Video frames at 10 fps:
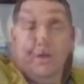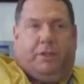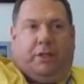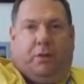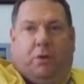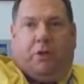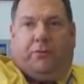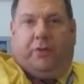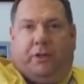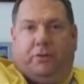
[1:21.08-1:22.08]
Well, I'll tell you
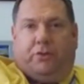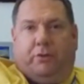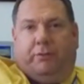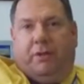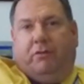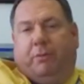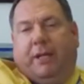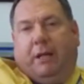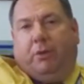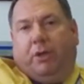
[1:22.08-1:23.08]
what, for those who have never
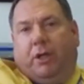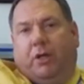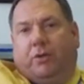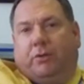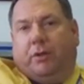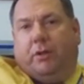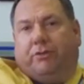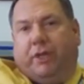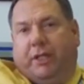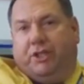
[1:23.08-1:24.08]
been able to go to a
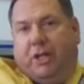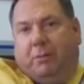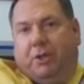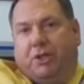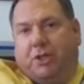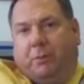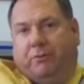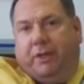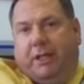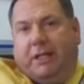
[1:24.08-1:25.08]
state championship
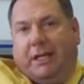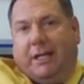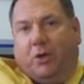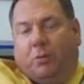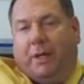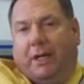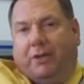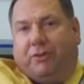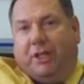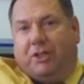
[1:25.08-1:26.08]
of any kind or been in
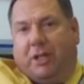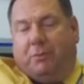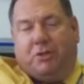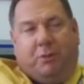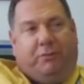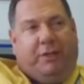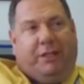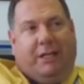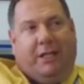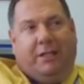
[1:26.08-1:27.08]
a state championship of any
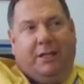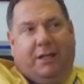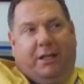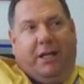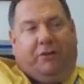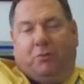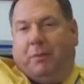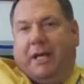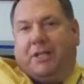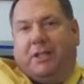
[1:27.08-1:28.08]
kind, it's
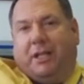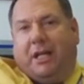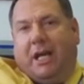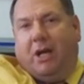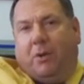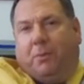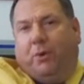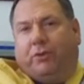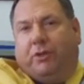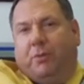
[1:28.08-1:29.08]
amazing that how it
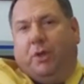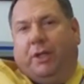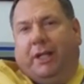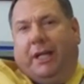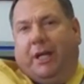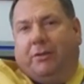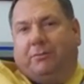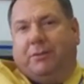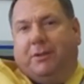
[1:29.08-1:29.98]
pulls a community together.